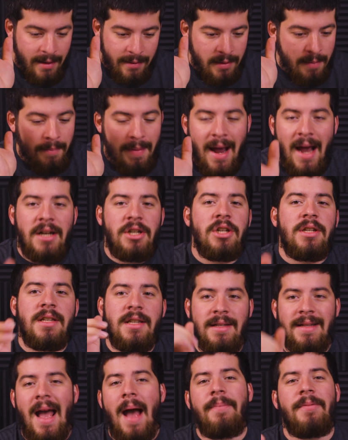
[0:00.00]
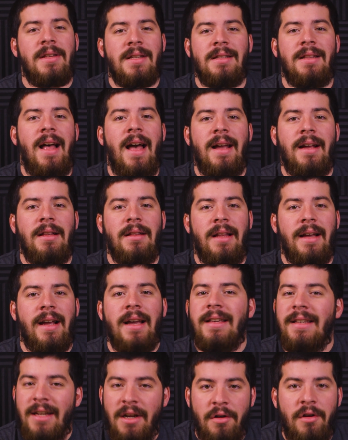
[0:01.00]
The man just snapped his leg like
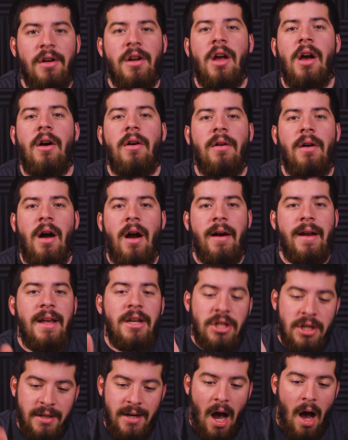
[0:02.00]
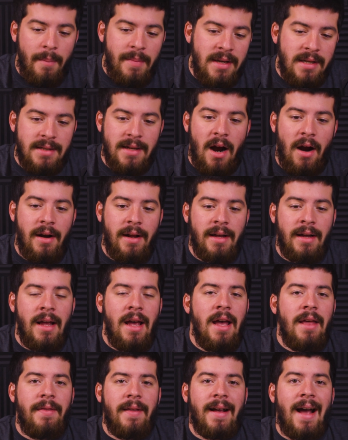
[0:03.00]
a year ago. All right, he should not be starting.
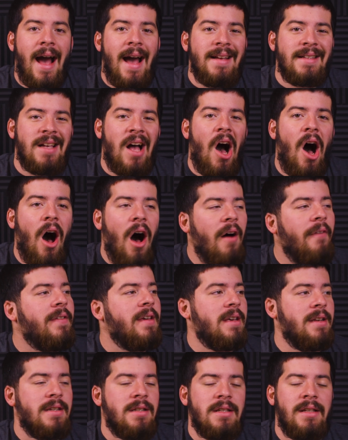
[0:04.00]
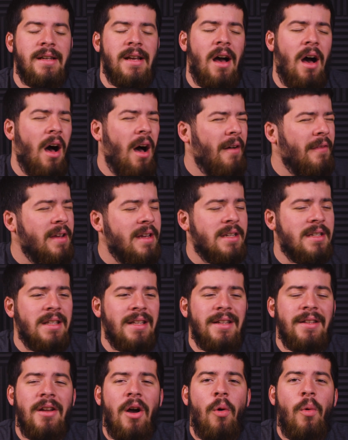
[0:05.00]
The guy is obviously
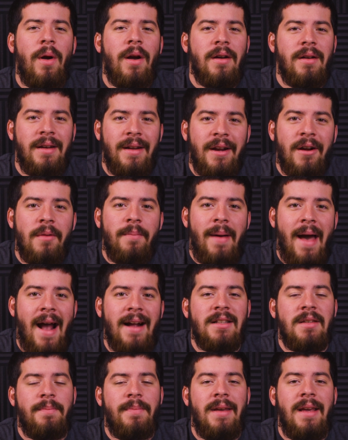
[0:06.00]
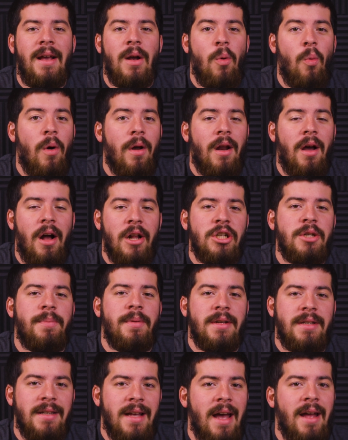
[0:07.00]
nowhere near back to being
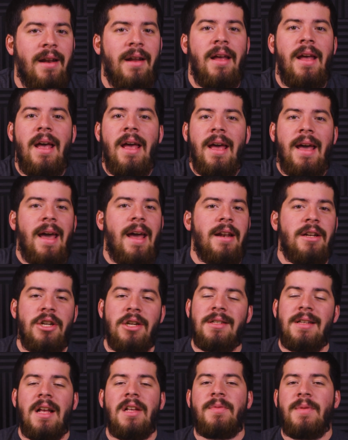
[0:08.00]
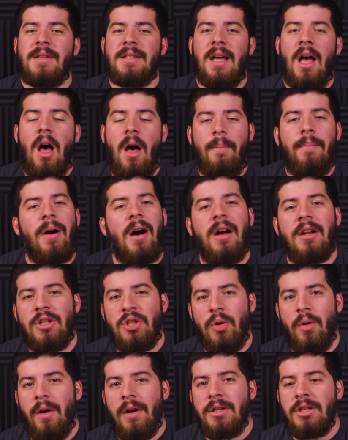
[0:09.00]
100%. And just as we saw in Paul
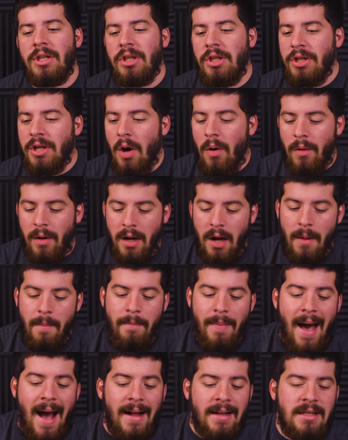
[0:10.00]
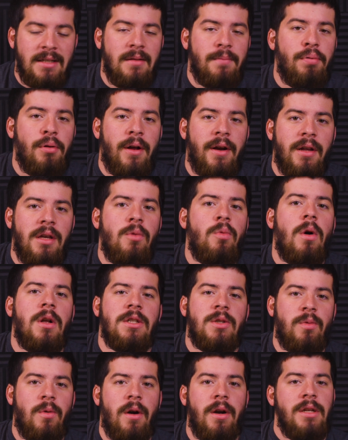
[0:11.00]
George, you don't come back to the player you
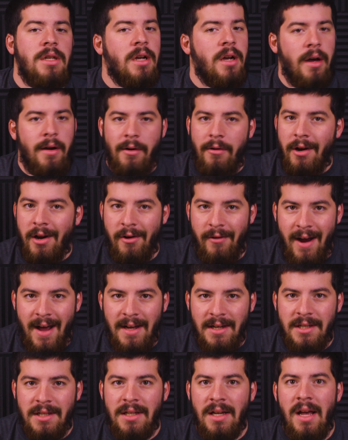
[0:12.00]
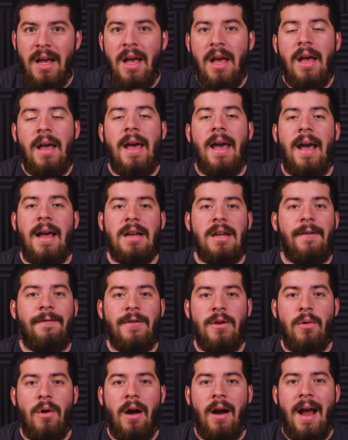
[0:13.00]
once were. You're going to regress. And
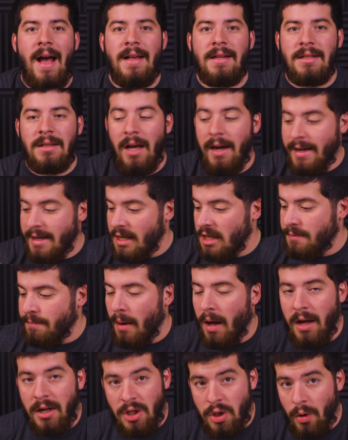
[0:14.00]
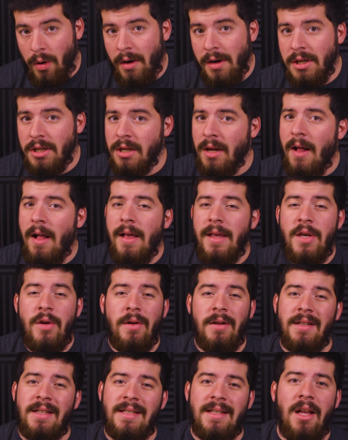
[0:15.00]
if you are as lucky as Paul George,
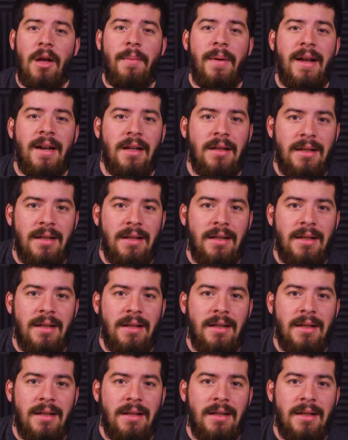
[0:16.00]
you can still be an